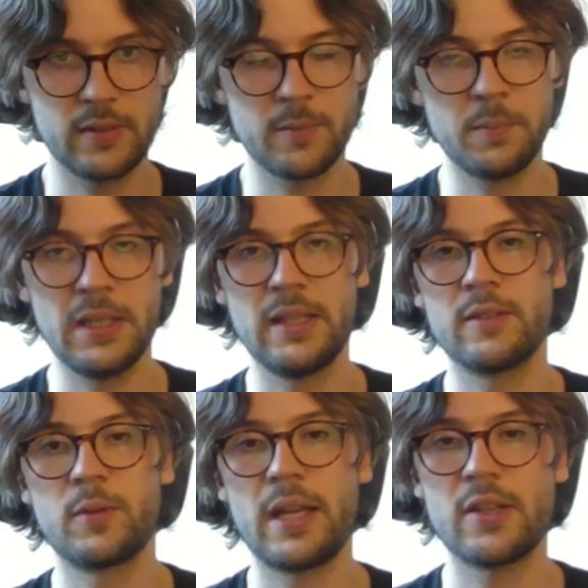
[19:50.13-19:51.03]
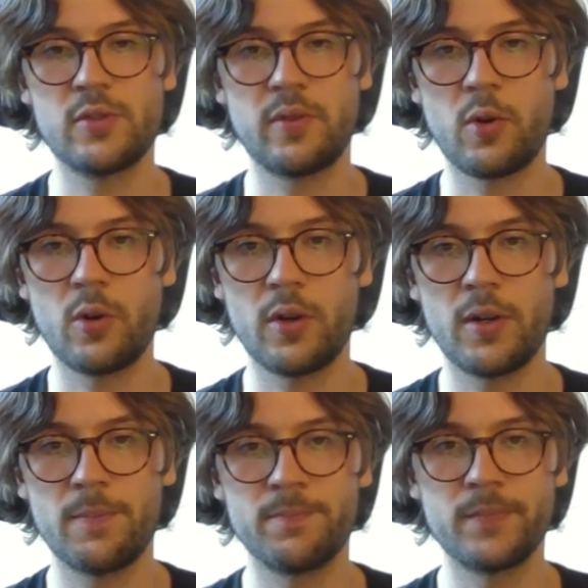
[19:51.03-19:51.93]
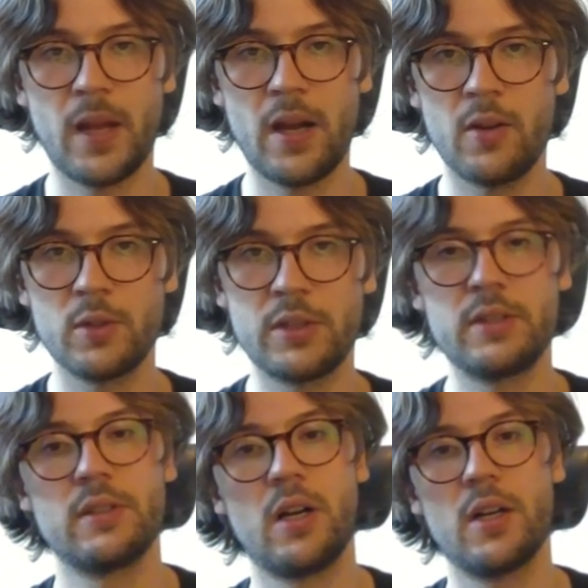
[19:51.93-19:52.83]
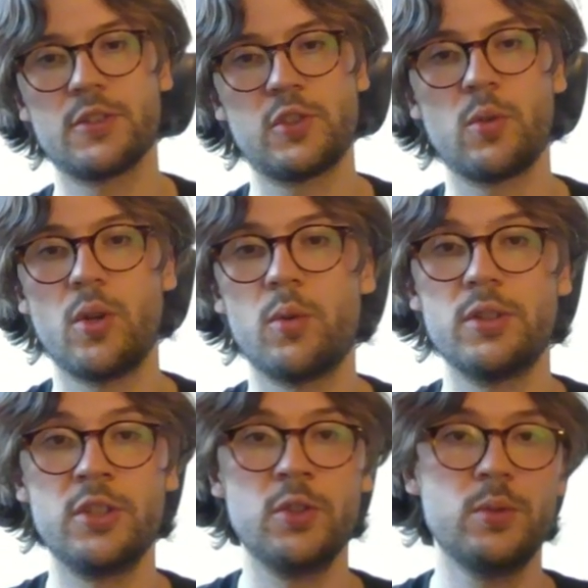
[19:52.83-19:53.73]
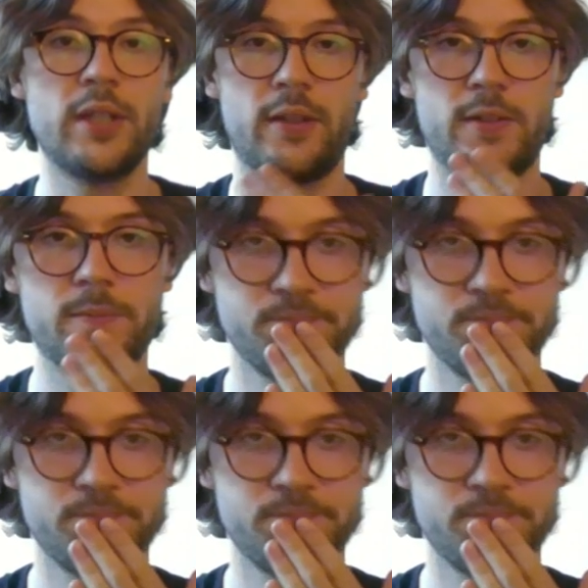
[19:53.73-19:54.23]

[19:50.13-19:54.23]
be in range for our Han Solo units.